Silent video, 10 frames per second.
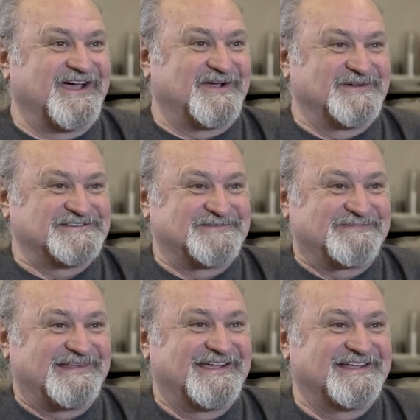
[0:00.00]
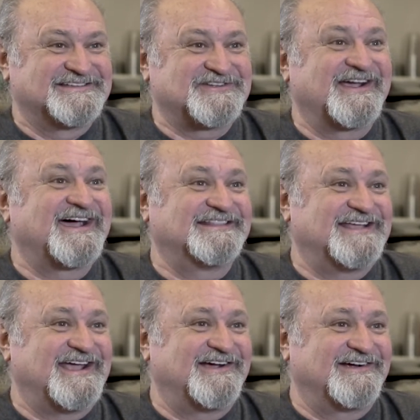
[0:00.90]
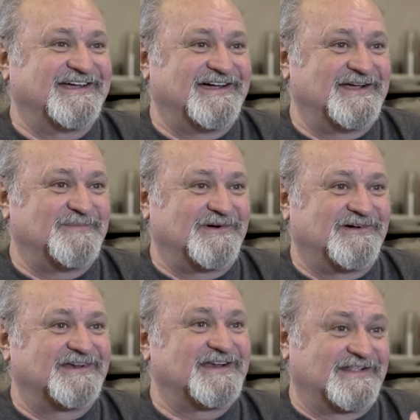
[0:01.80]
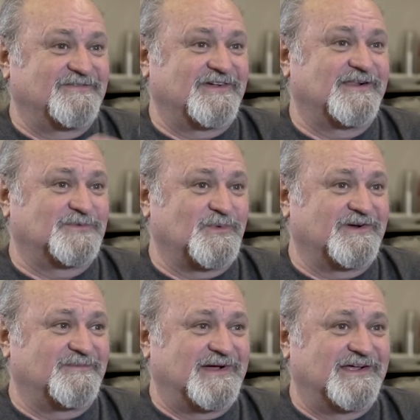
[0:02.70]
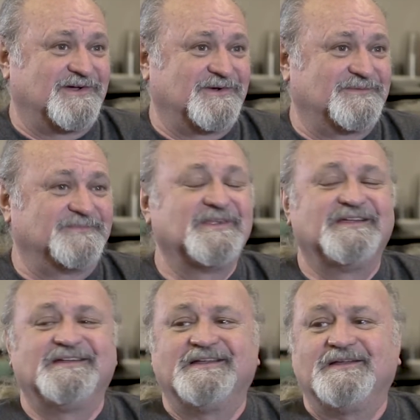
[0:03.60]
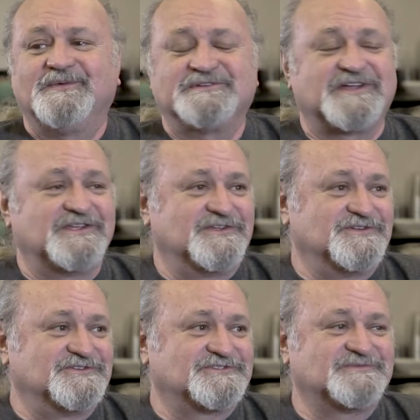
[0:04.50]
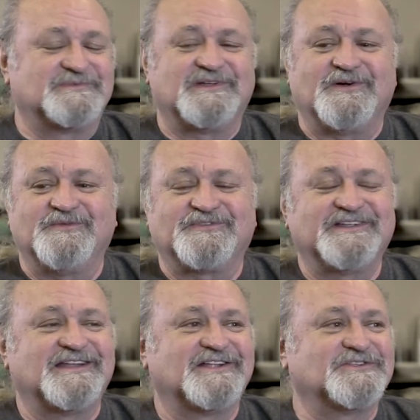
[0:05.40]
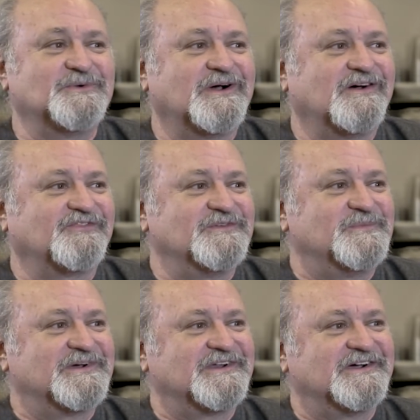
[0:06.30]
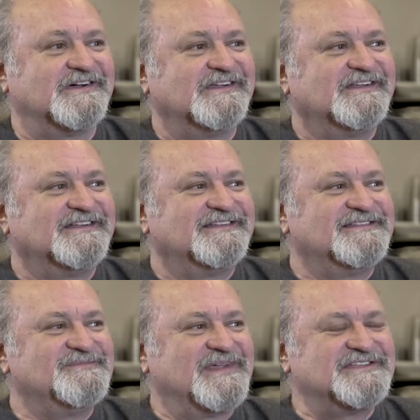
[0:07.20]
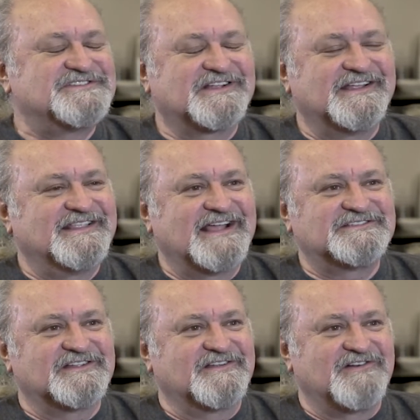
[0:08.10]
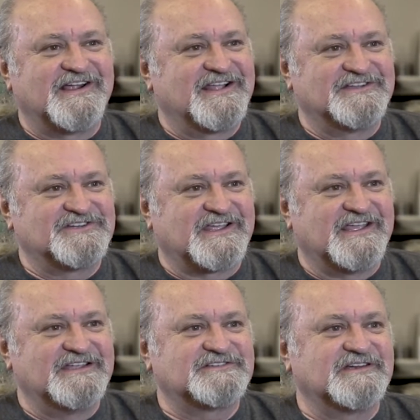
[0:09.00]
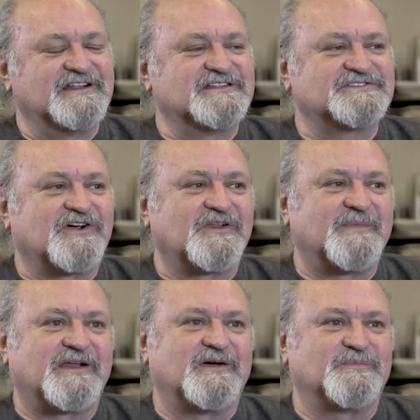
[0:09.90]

like what you're playing. So I got the hairy eyeball and I developed one of my own, which I use, hopefully not too often. But uh, basically that's a great education and it's all about